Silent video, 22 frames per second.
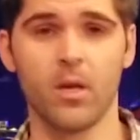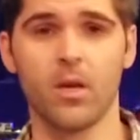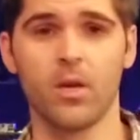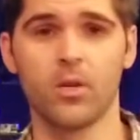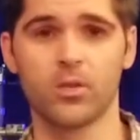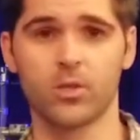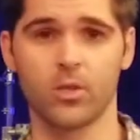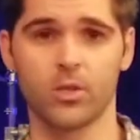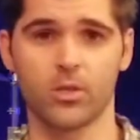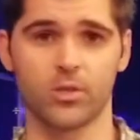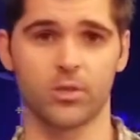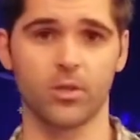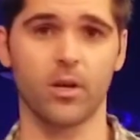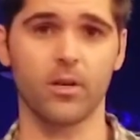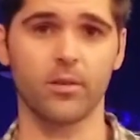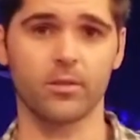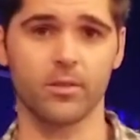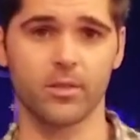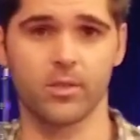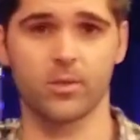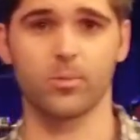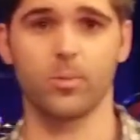So to start
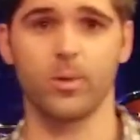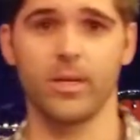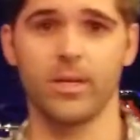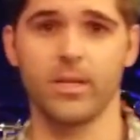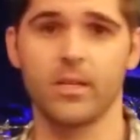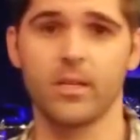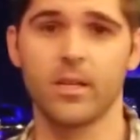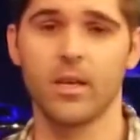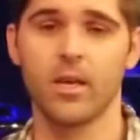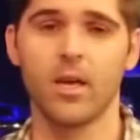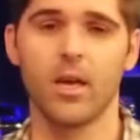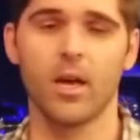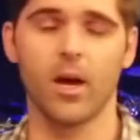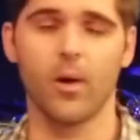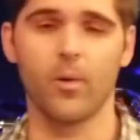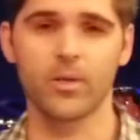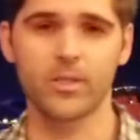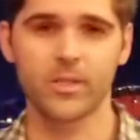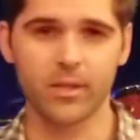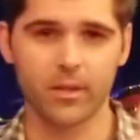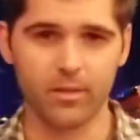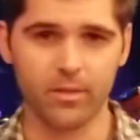this week, I
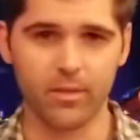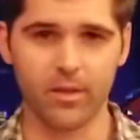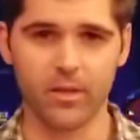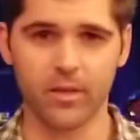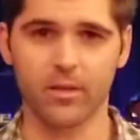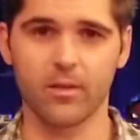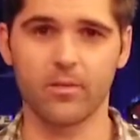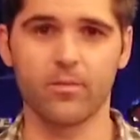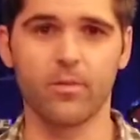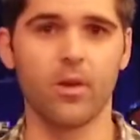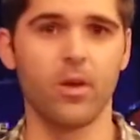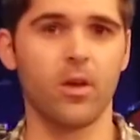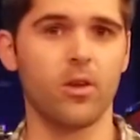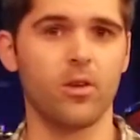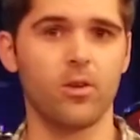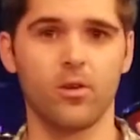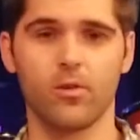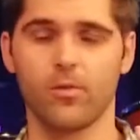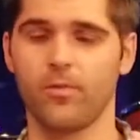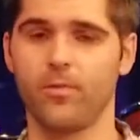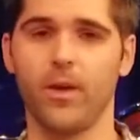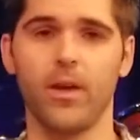want you to think of
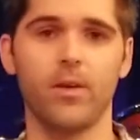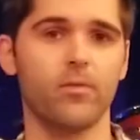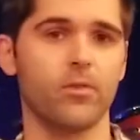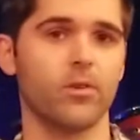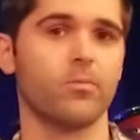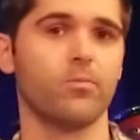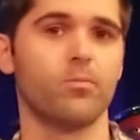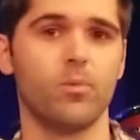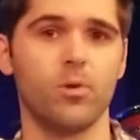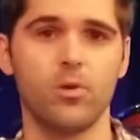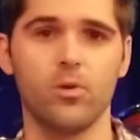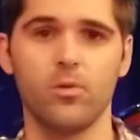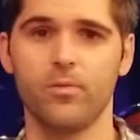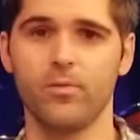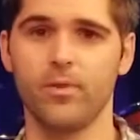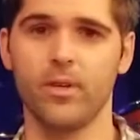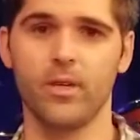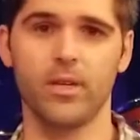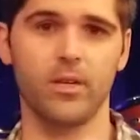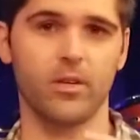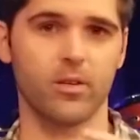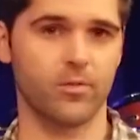your favorite
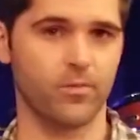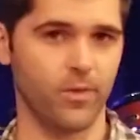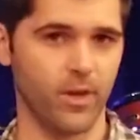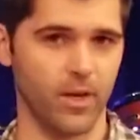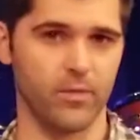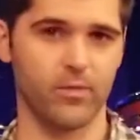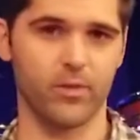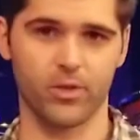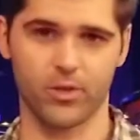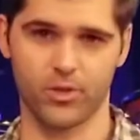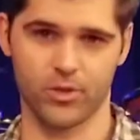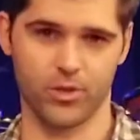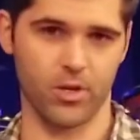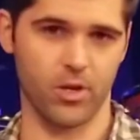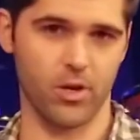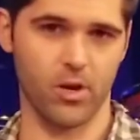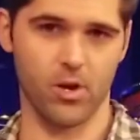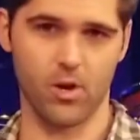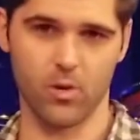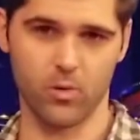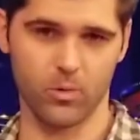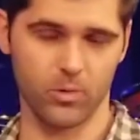movie, your favorite
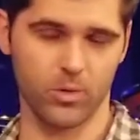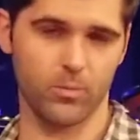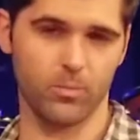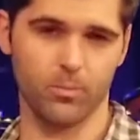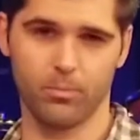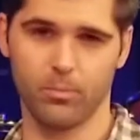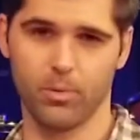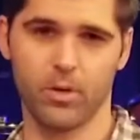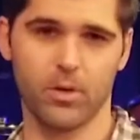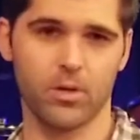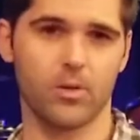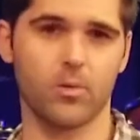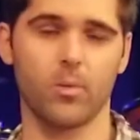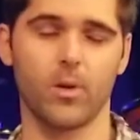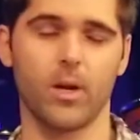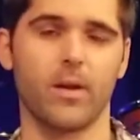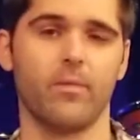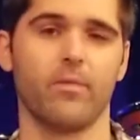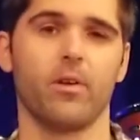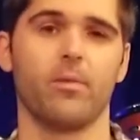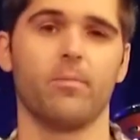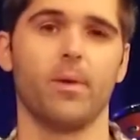show, book,
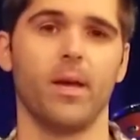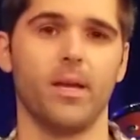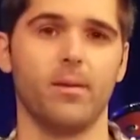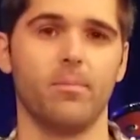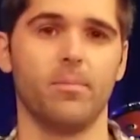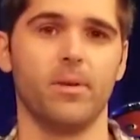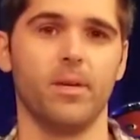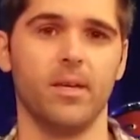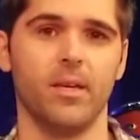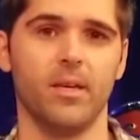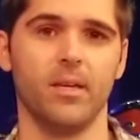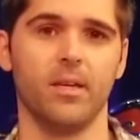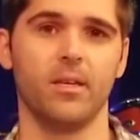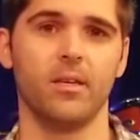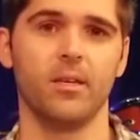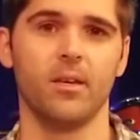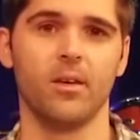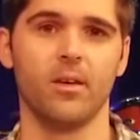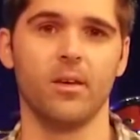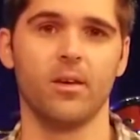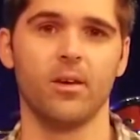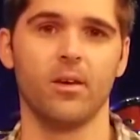whatever it may
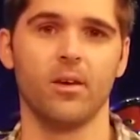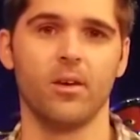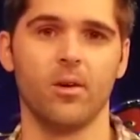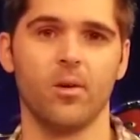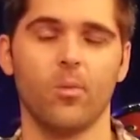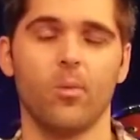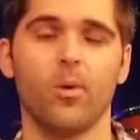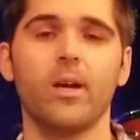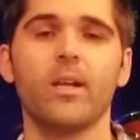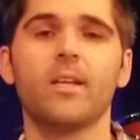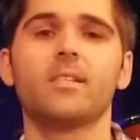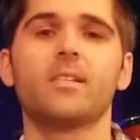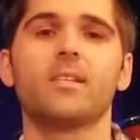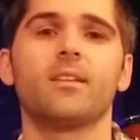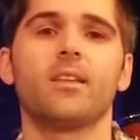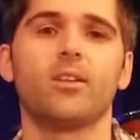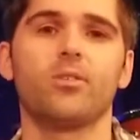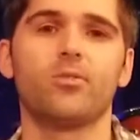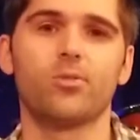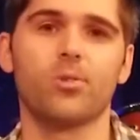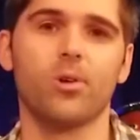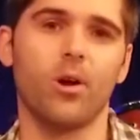be. What is it
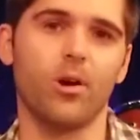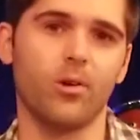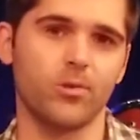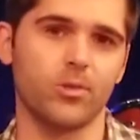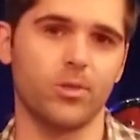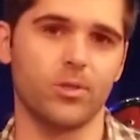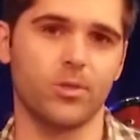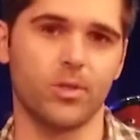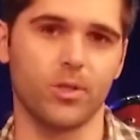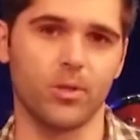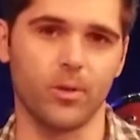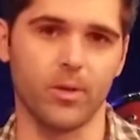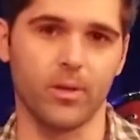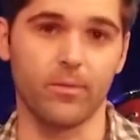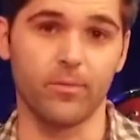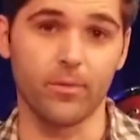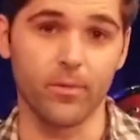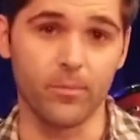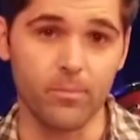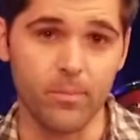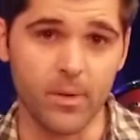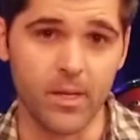that draws you to it? And
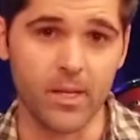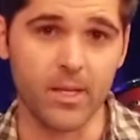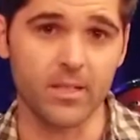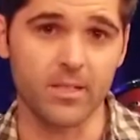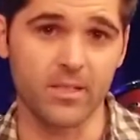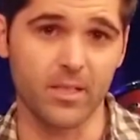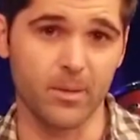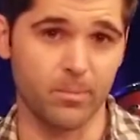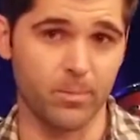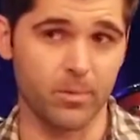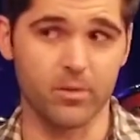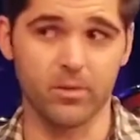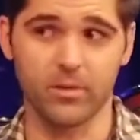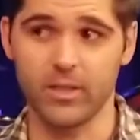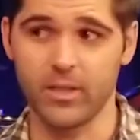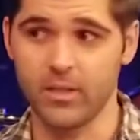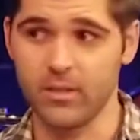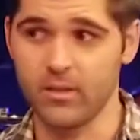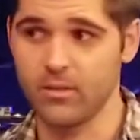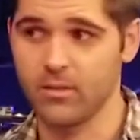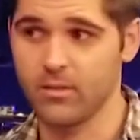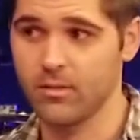for me, it's
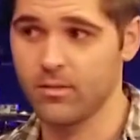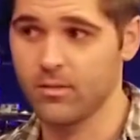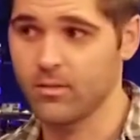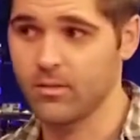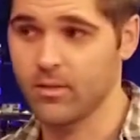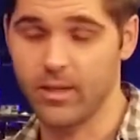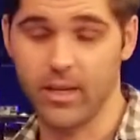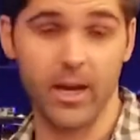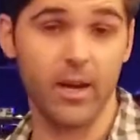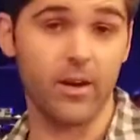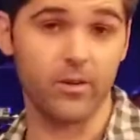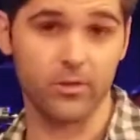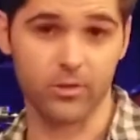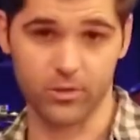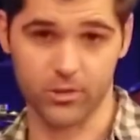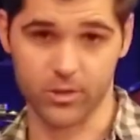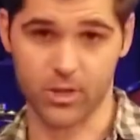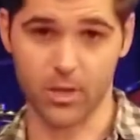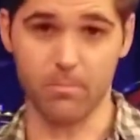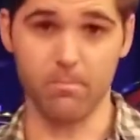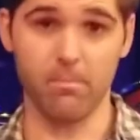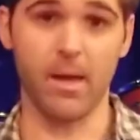typically the characters,
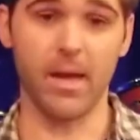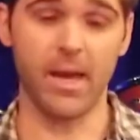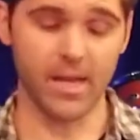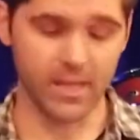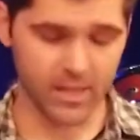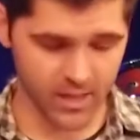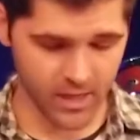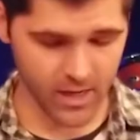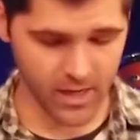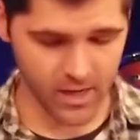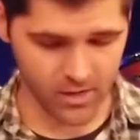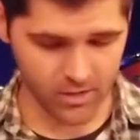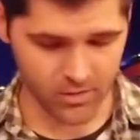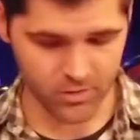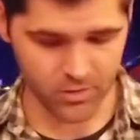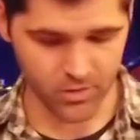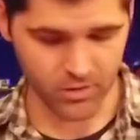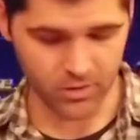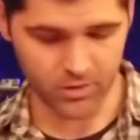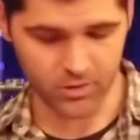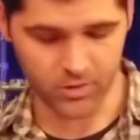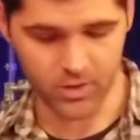the main
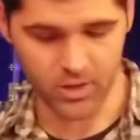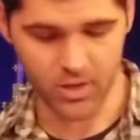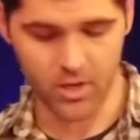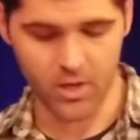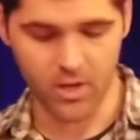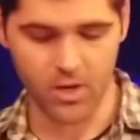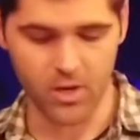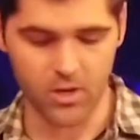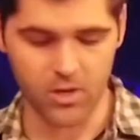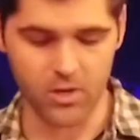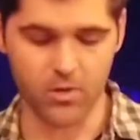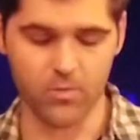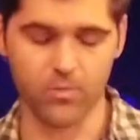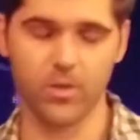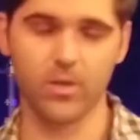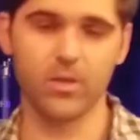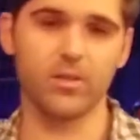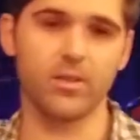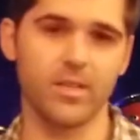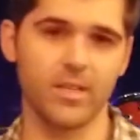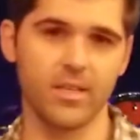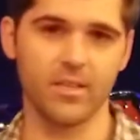characters. You
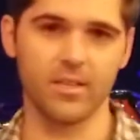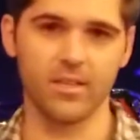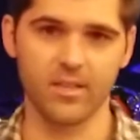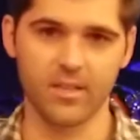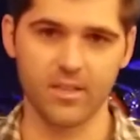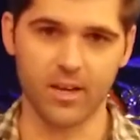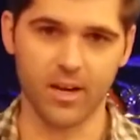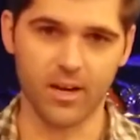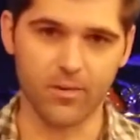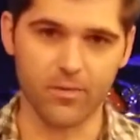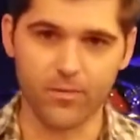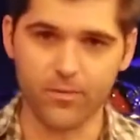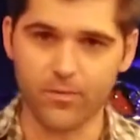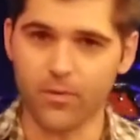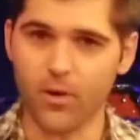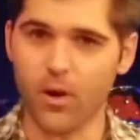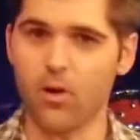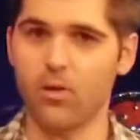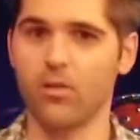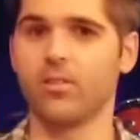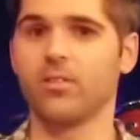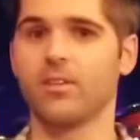really kind of
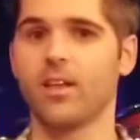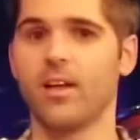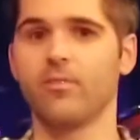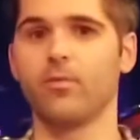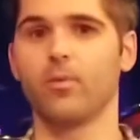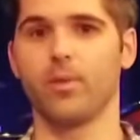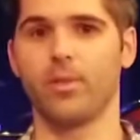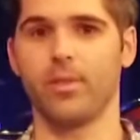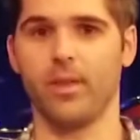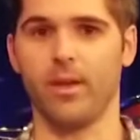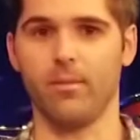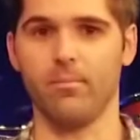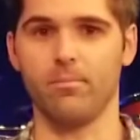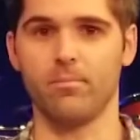fall in love with them.